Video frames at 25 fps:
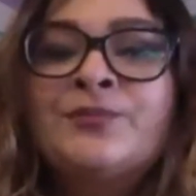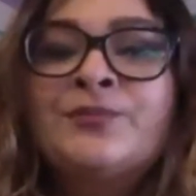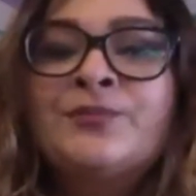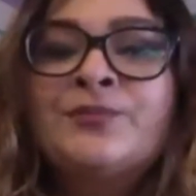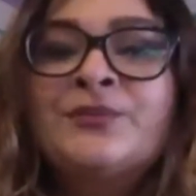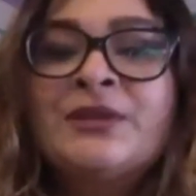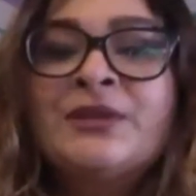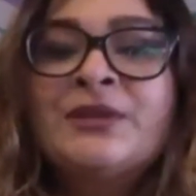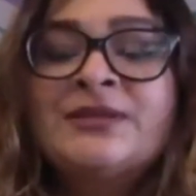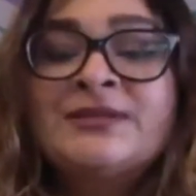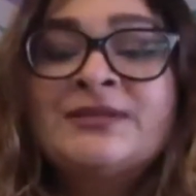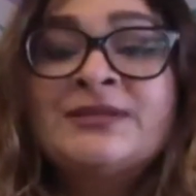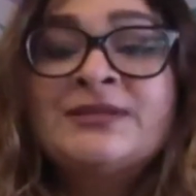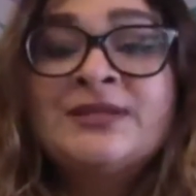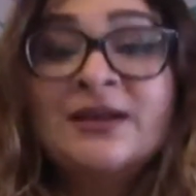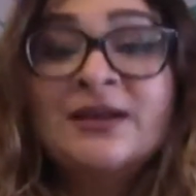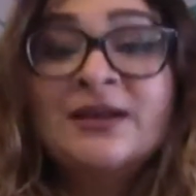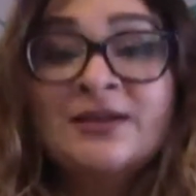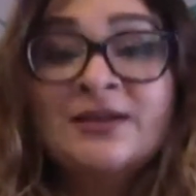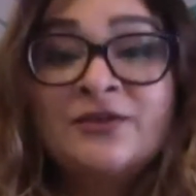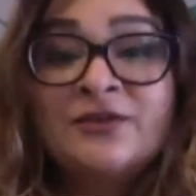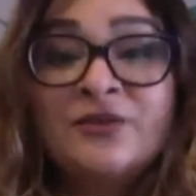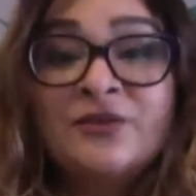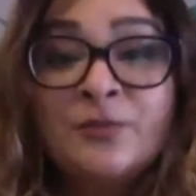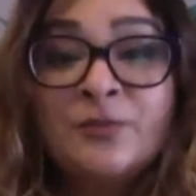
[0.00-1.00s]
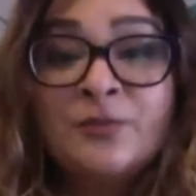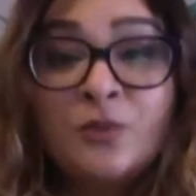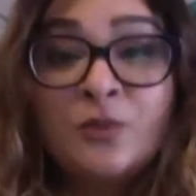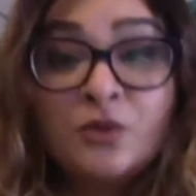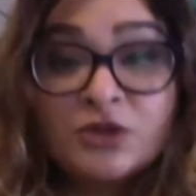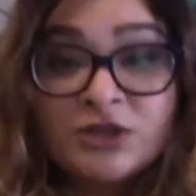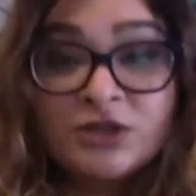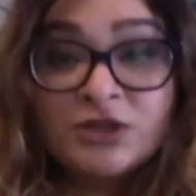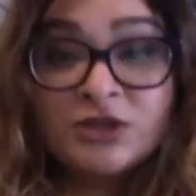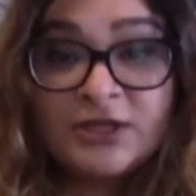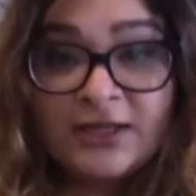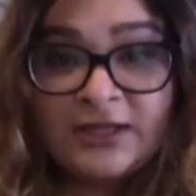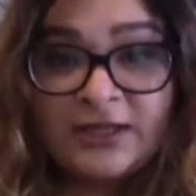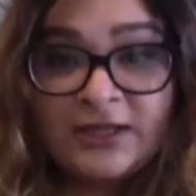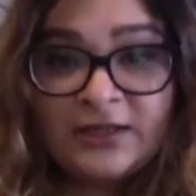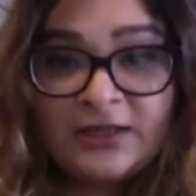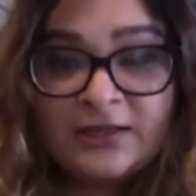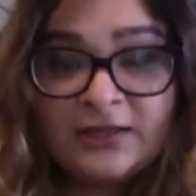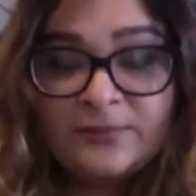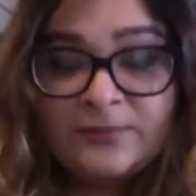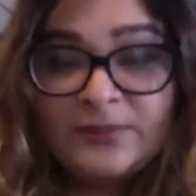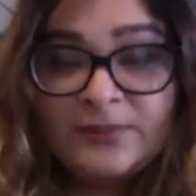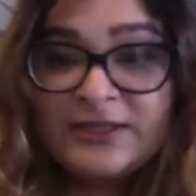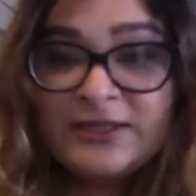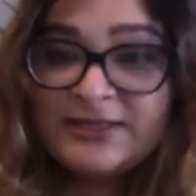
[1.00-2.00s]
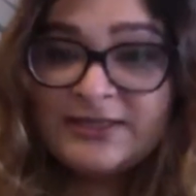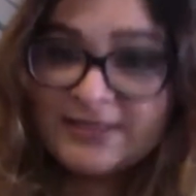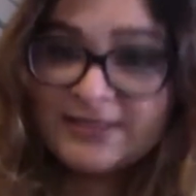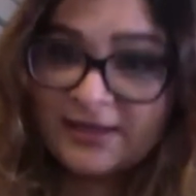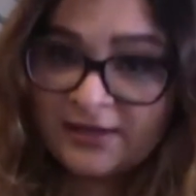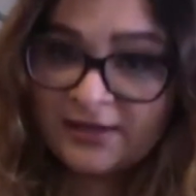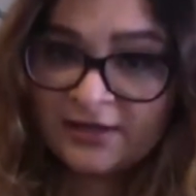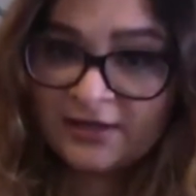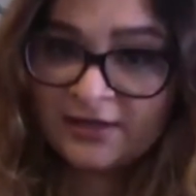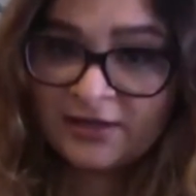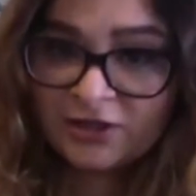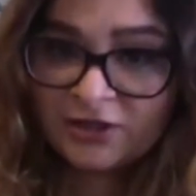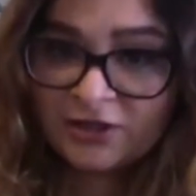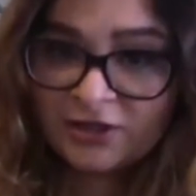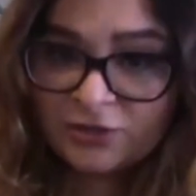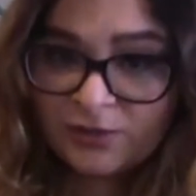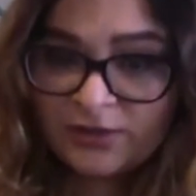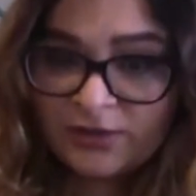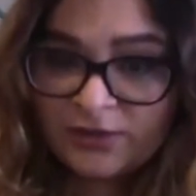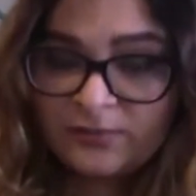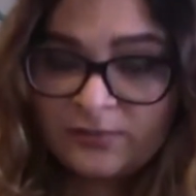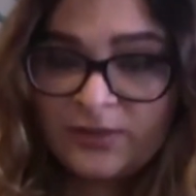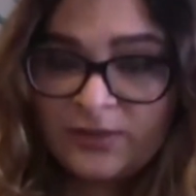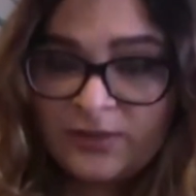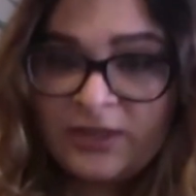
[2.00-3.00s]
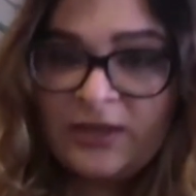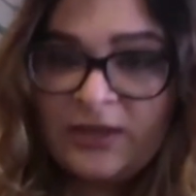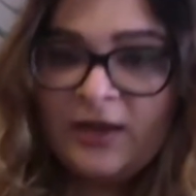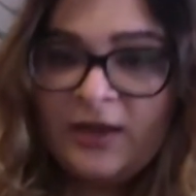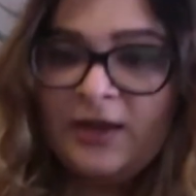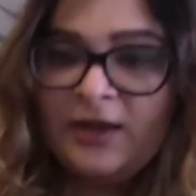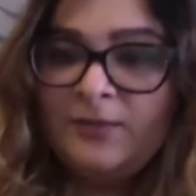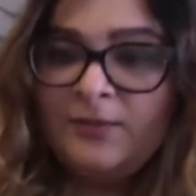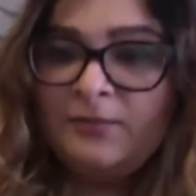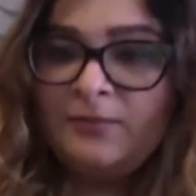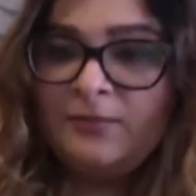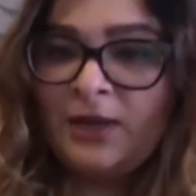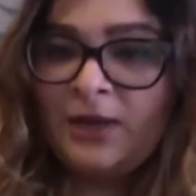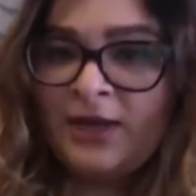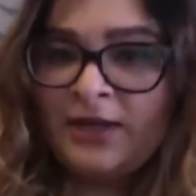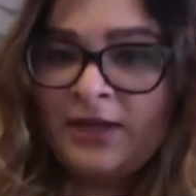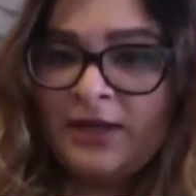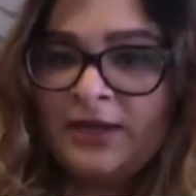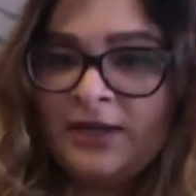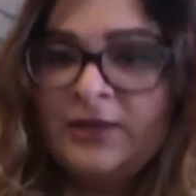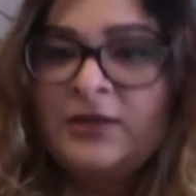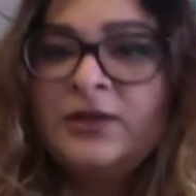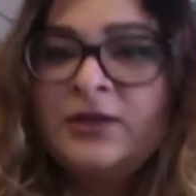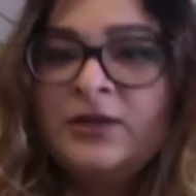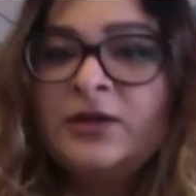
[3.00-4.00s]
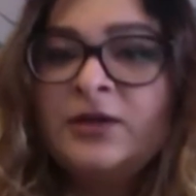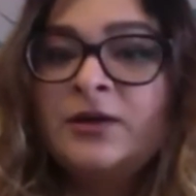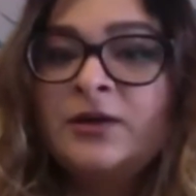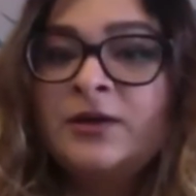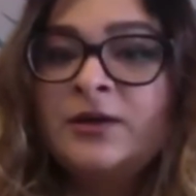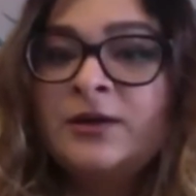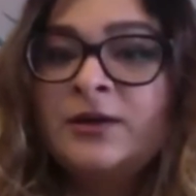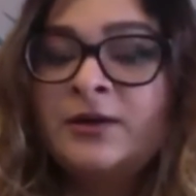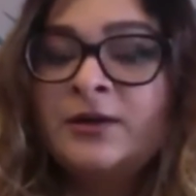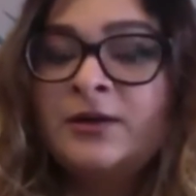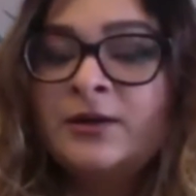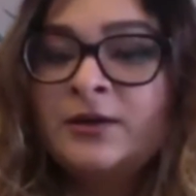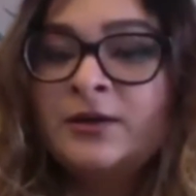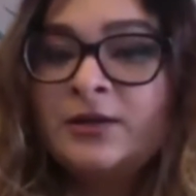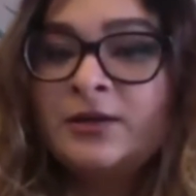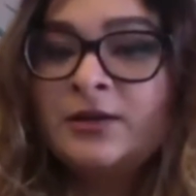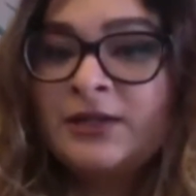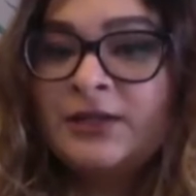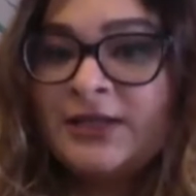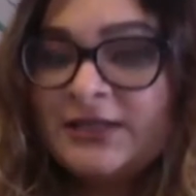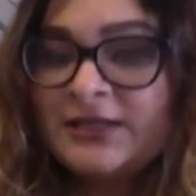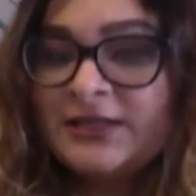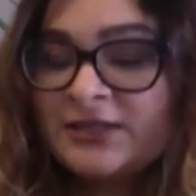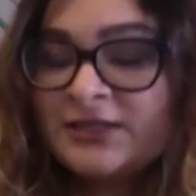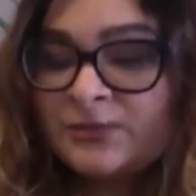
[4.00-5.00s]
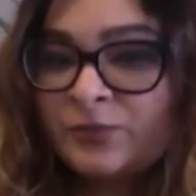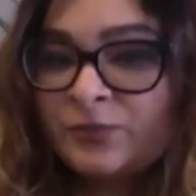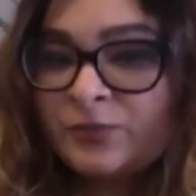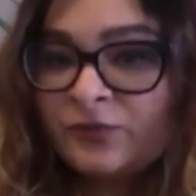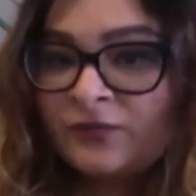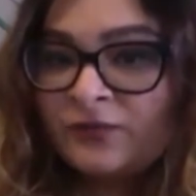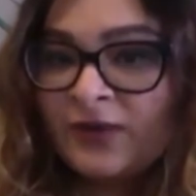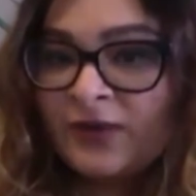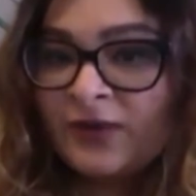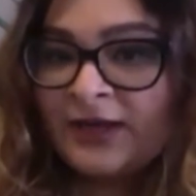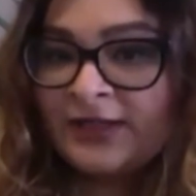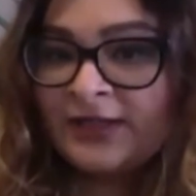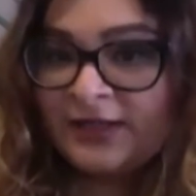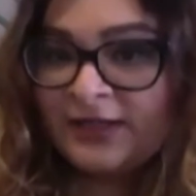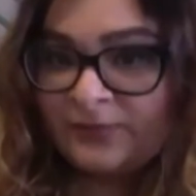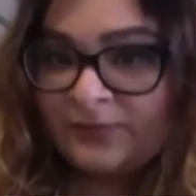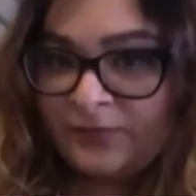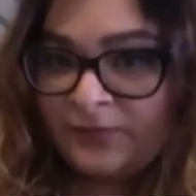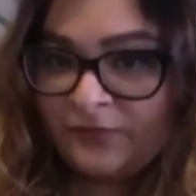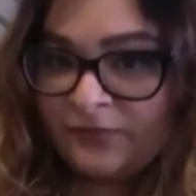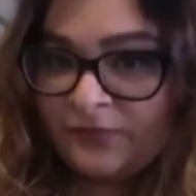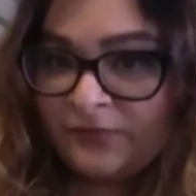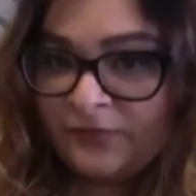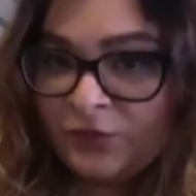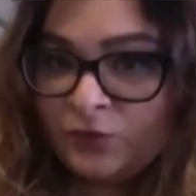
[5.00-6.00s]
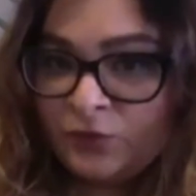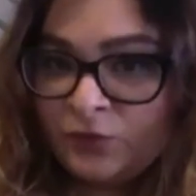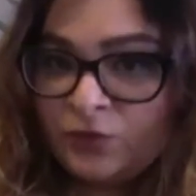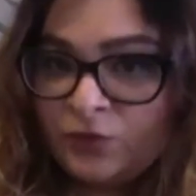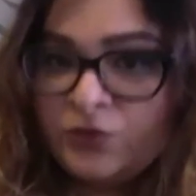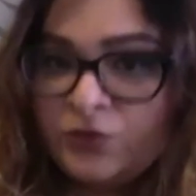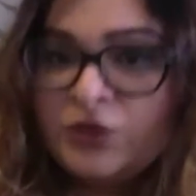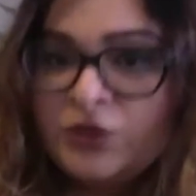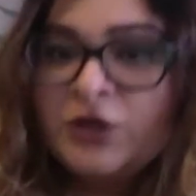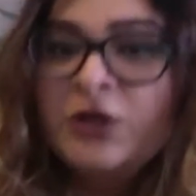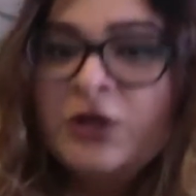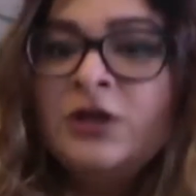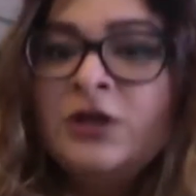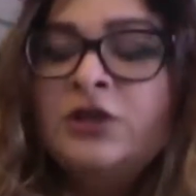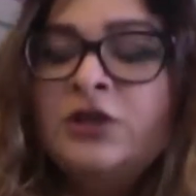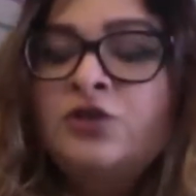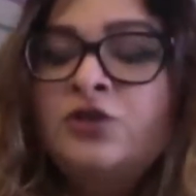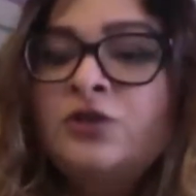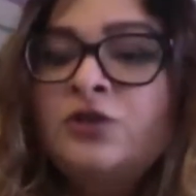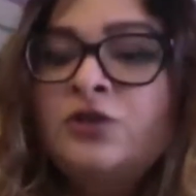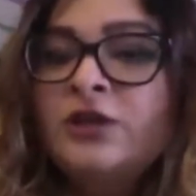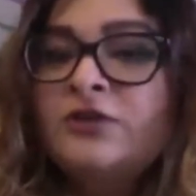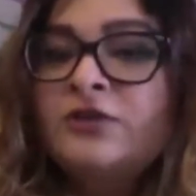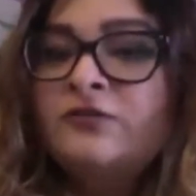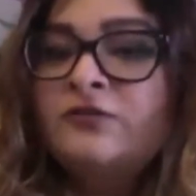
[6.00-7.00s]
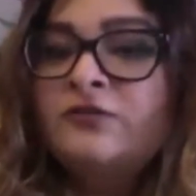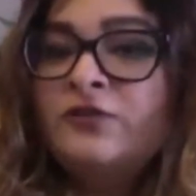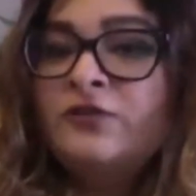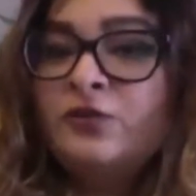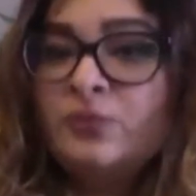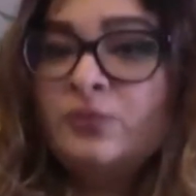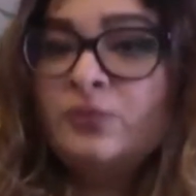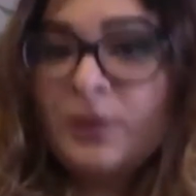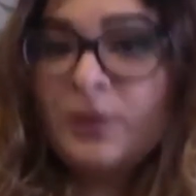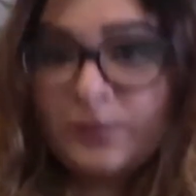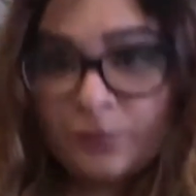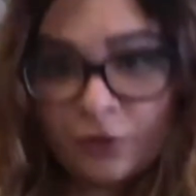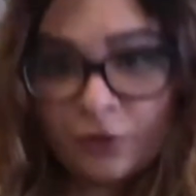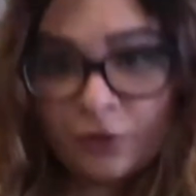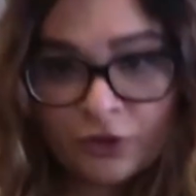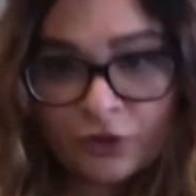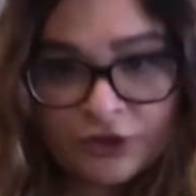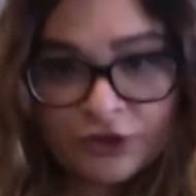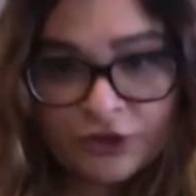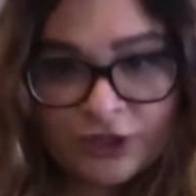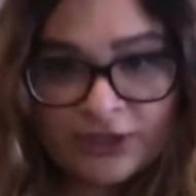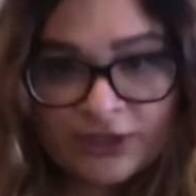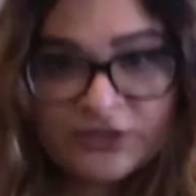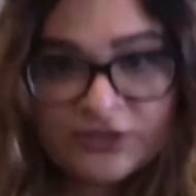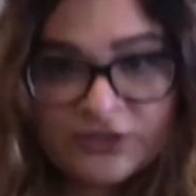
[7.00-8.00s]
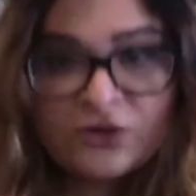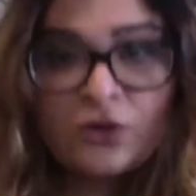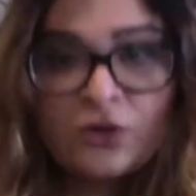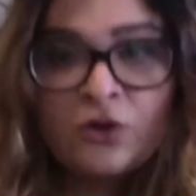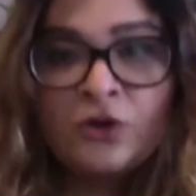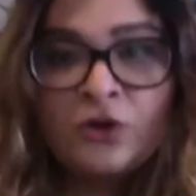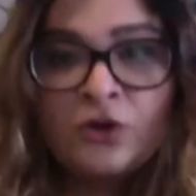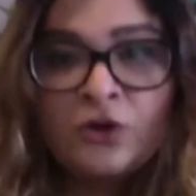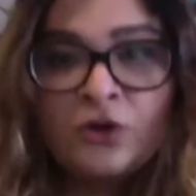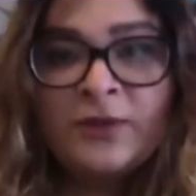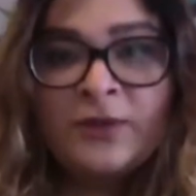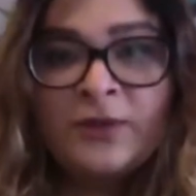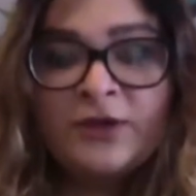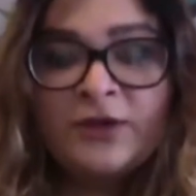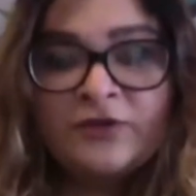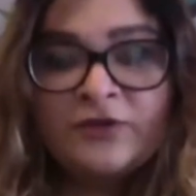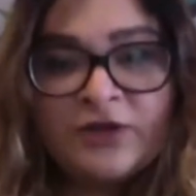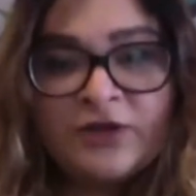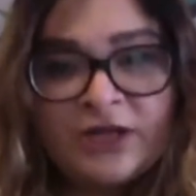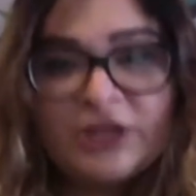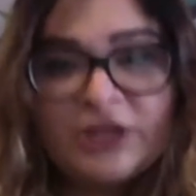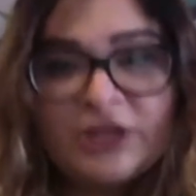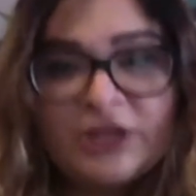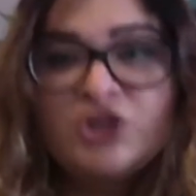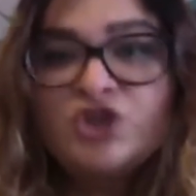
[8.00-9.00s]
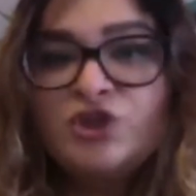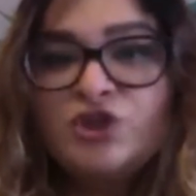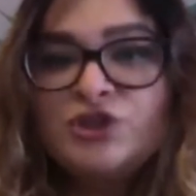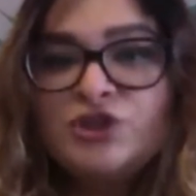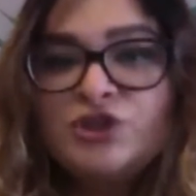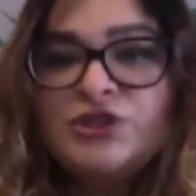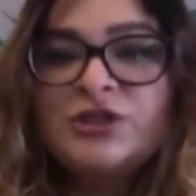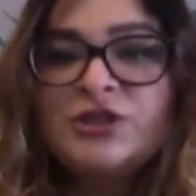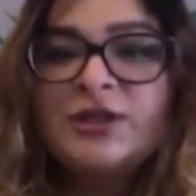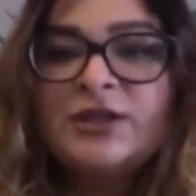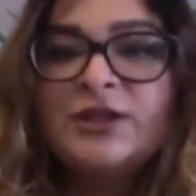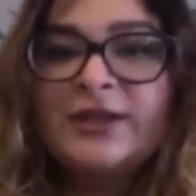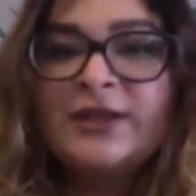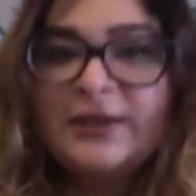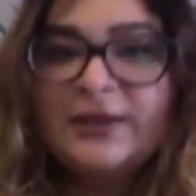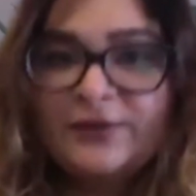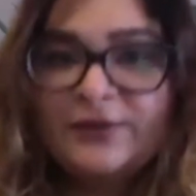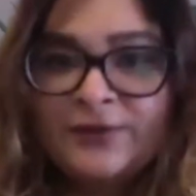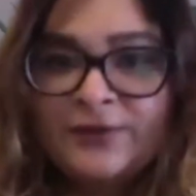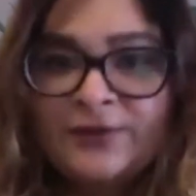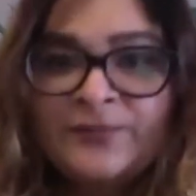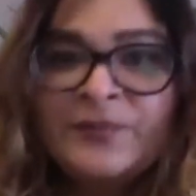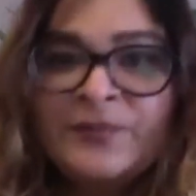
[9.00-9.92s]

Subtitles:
this done remotely, please get in touch with me. My LinkedIn profile can be viewed. You can view my projects or my credentials here.